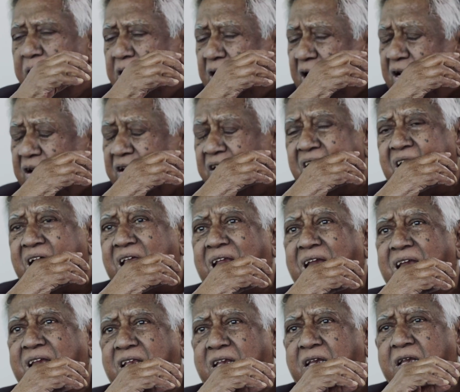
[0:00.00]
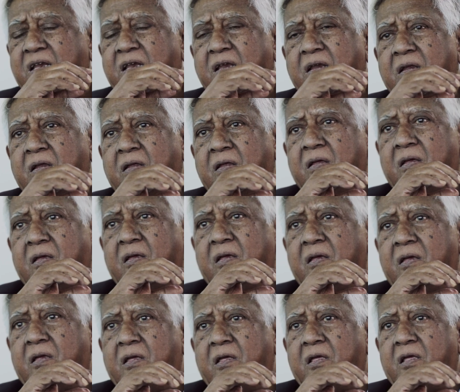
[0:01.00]
we can't regret it.
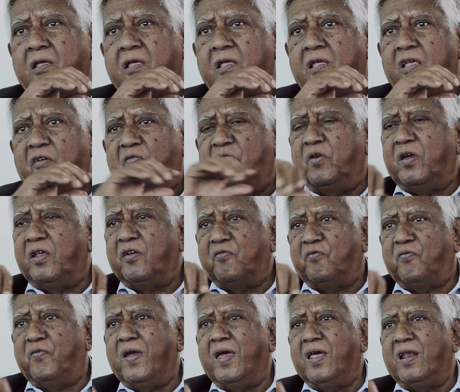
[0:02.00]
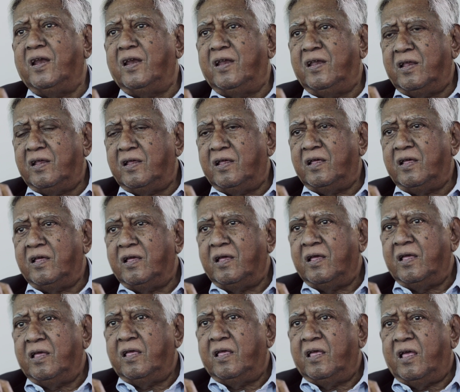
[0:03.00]
If we had failed
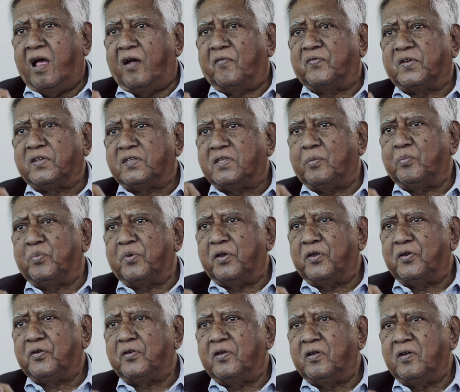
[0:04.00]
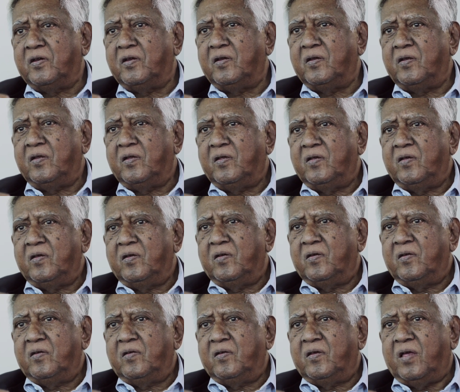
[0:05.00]
after separation,
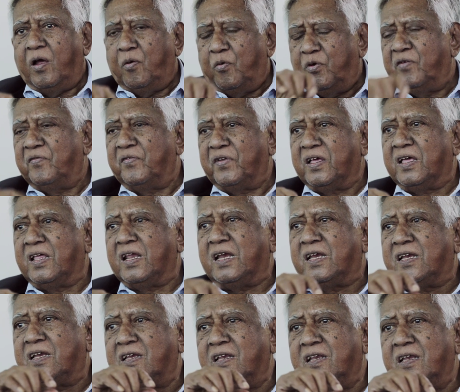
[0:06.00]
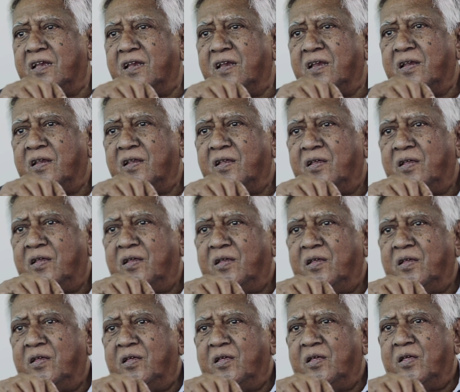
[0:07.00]
I would have regretted it.
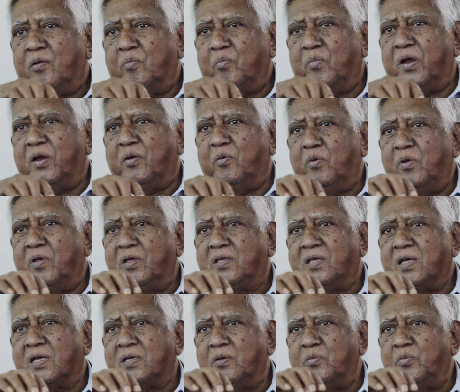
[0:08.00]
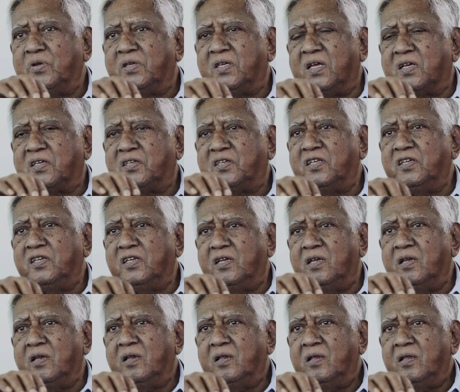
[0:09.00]
But we, we
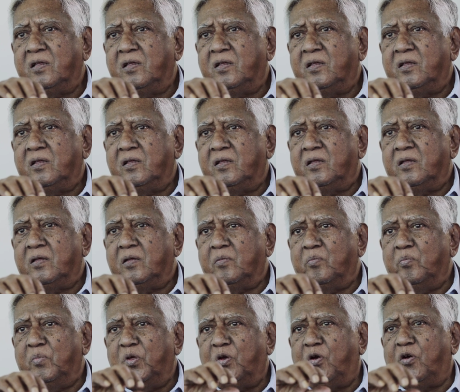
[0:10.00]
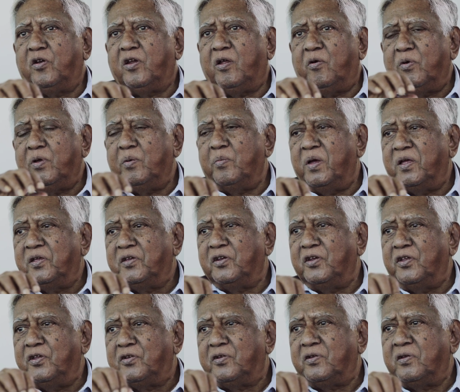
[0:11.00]
succeeded beyond our
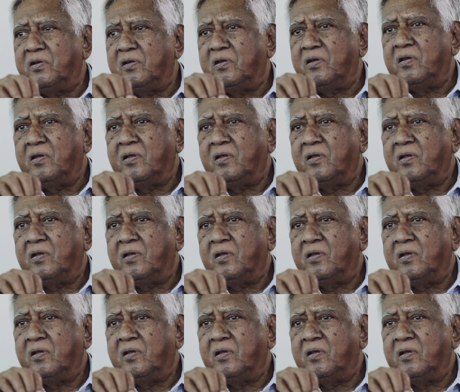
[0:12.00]
imagination.